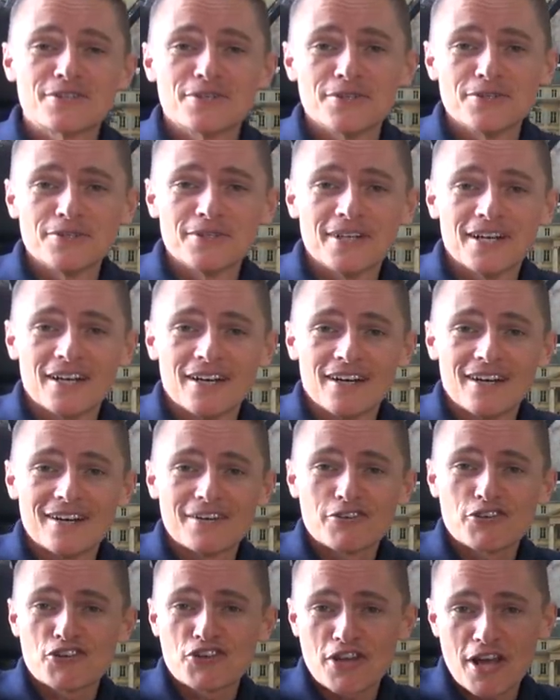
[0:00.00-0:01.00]

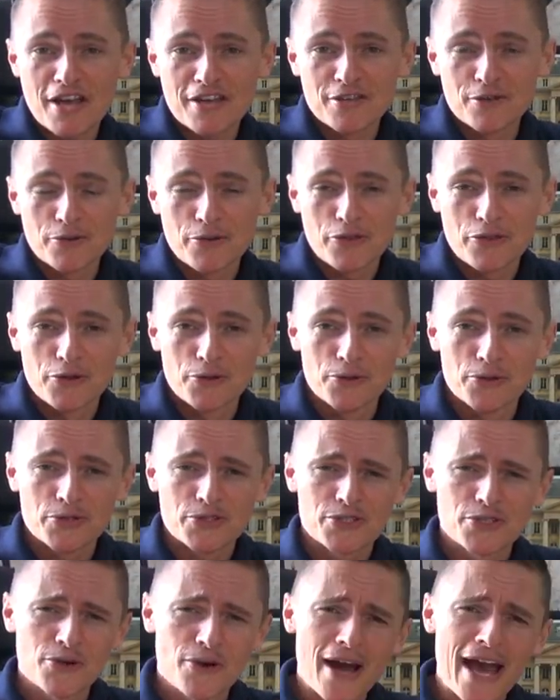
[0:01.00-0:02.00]
do share your
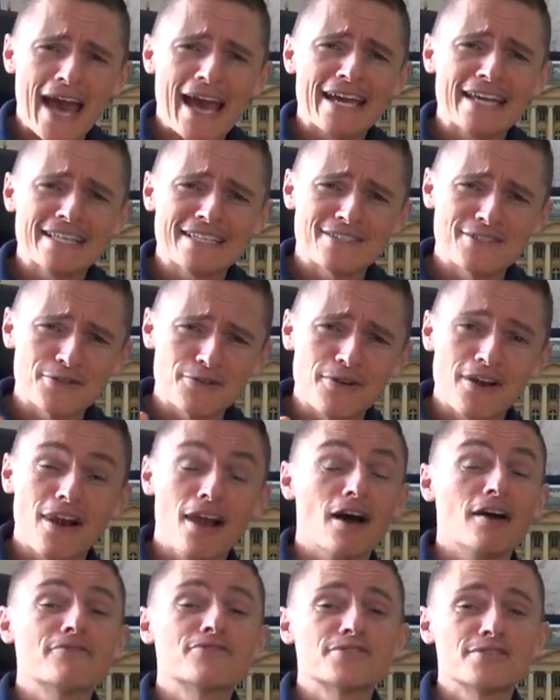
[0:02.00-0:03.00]
thoughts, your hates, your
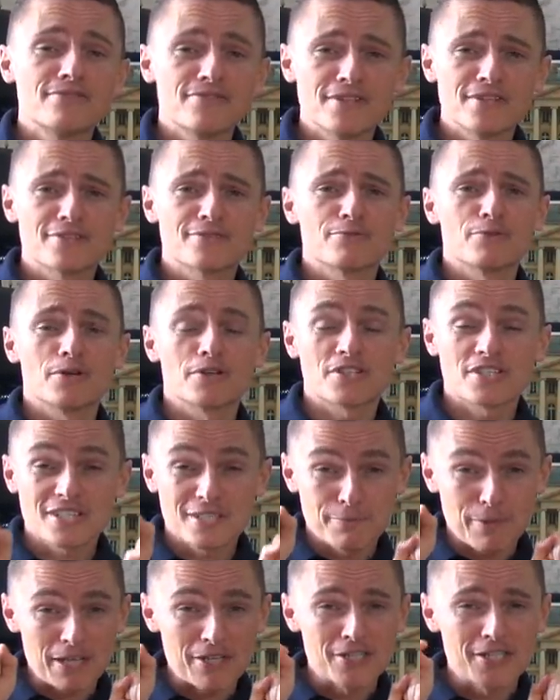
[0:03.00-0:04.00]
loves of this watch,
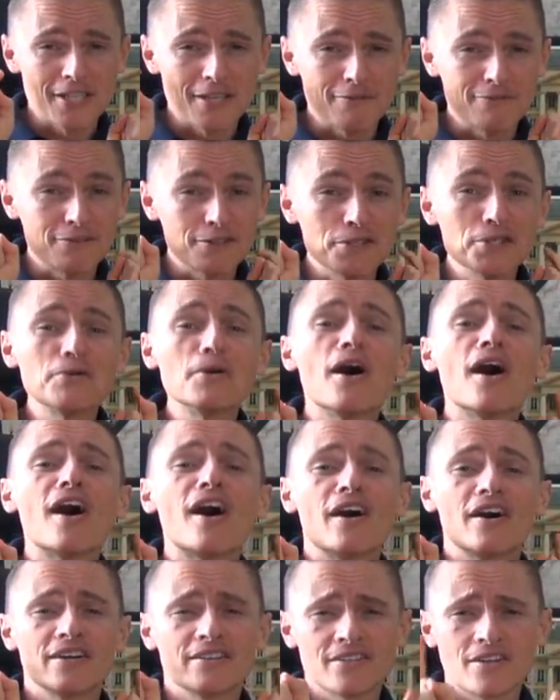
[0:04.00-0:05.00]
especially if you
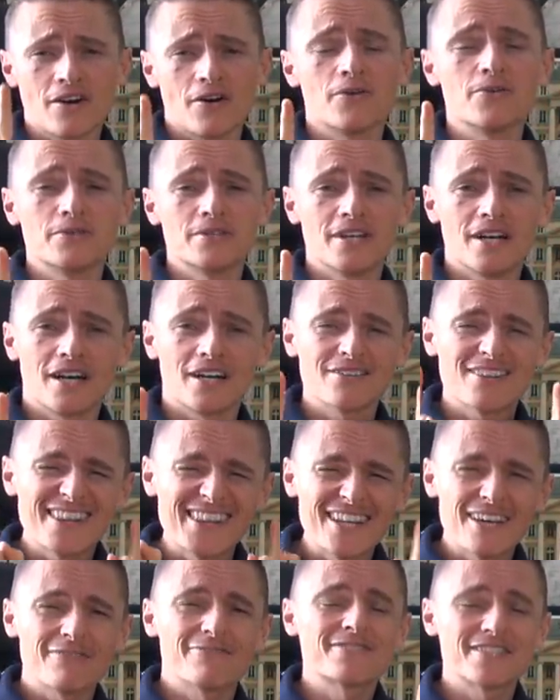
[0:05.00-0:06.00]
are an owner. I'd
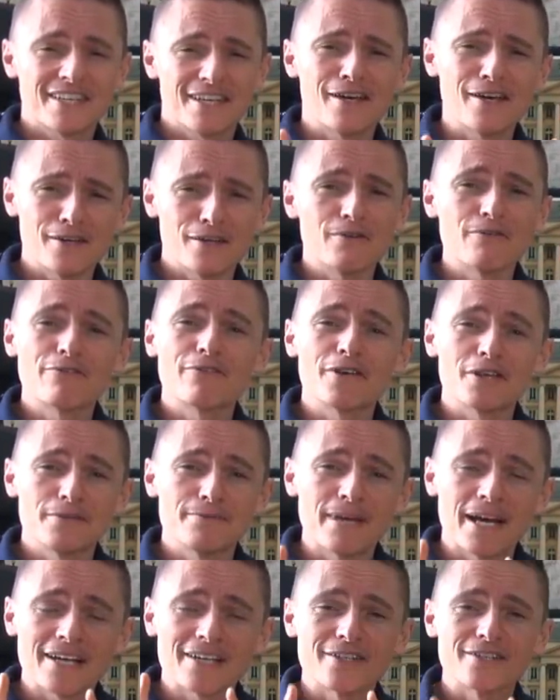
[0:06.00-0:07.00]
love to hear your
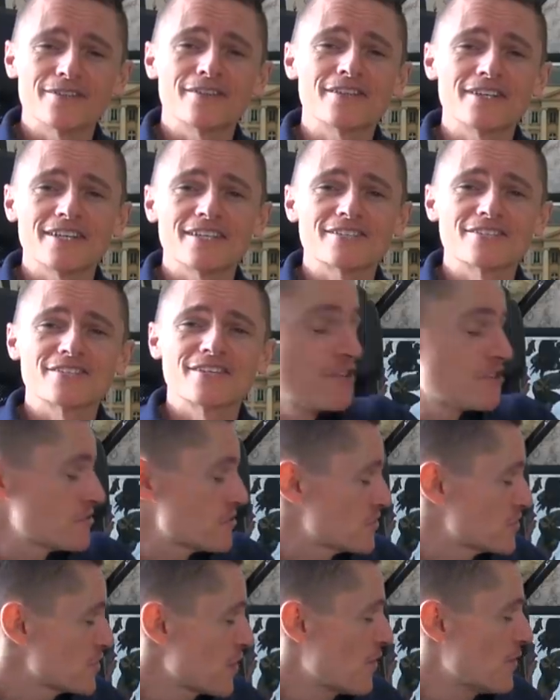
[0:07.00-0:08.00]
feedback on this.
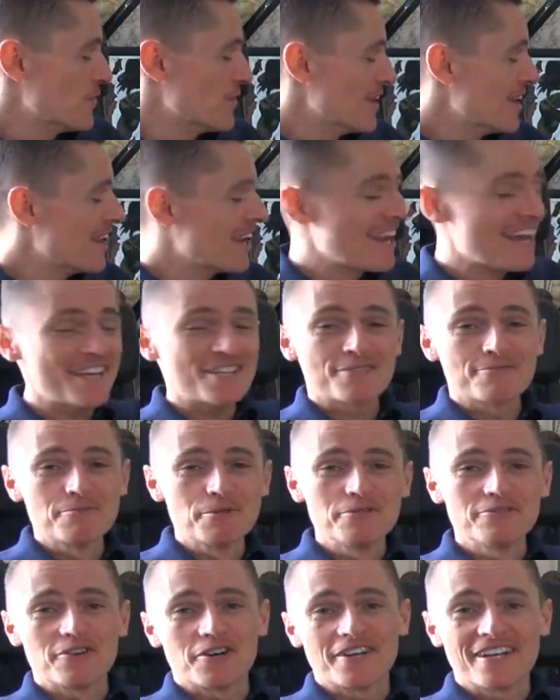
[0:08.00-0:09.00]
So let's
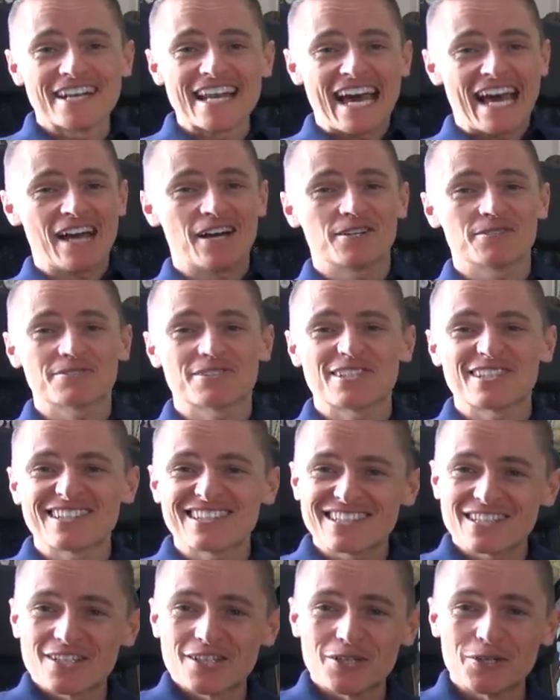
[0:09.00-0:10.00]
move on now to
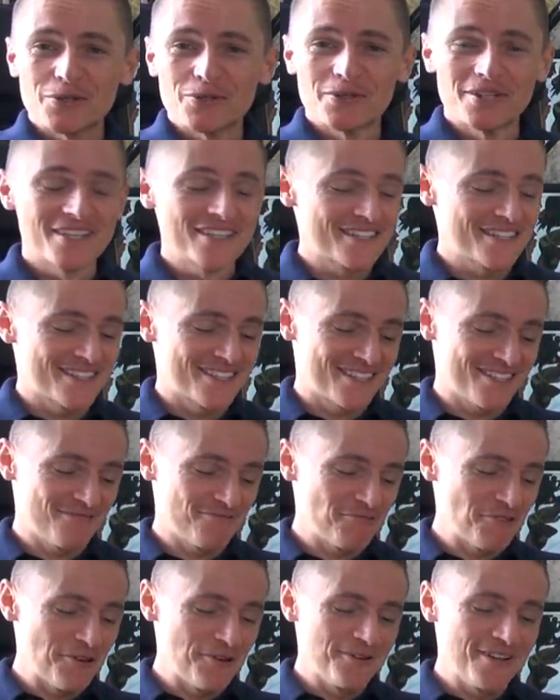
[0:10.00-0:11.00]
the coolest
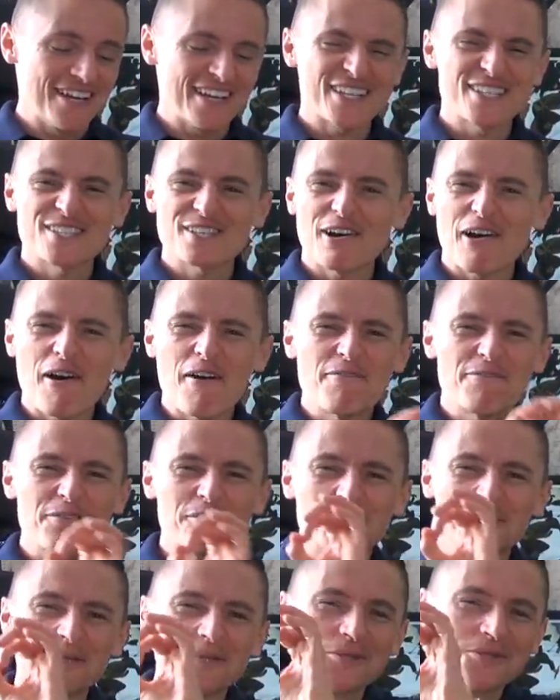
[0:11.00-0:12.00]
Rolex of
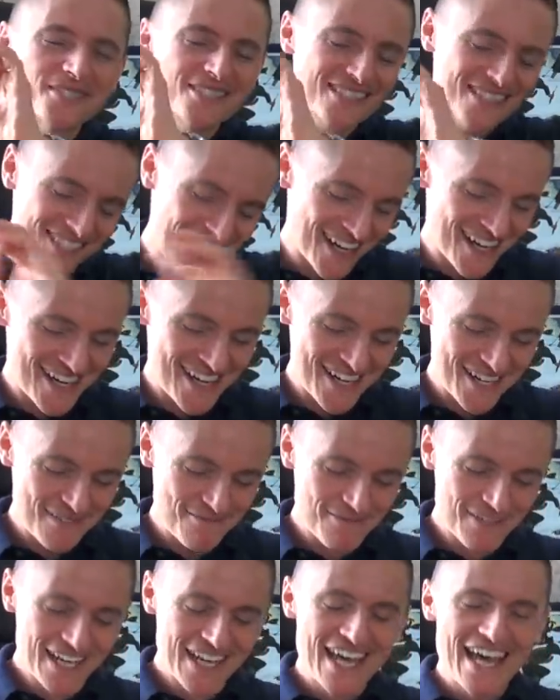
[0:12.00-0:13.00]
all
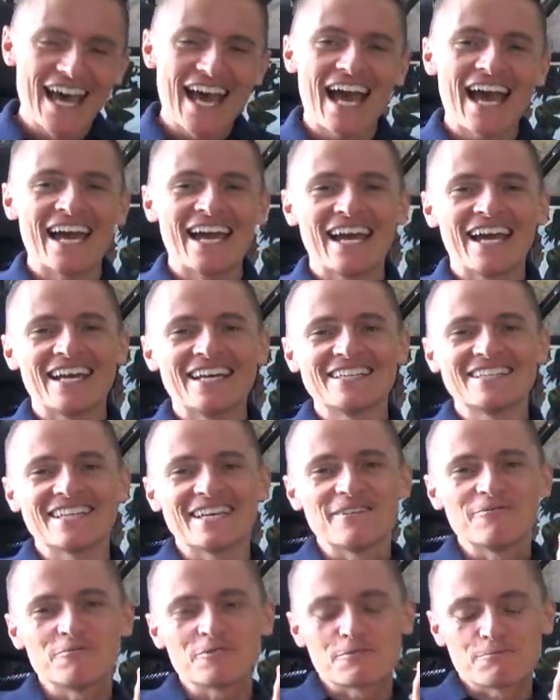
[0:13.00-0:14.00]
time.
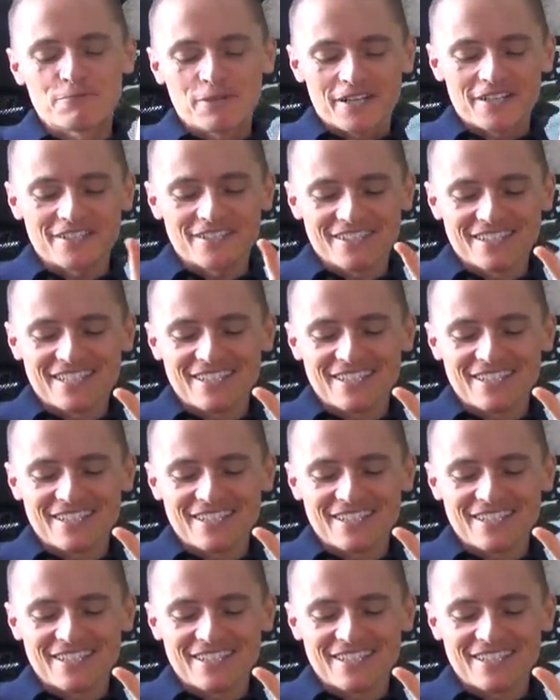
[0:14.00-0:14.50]
And it was part of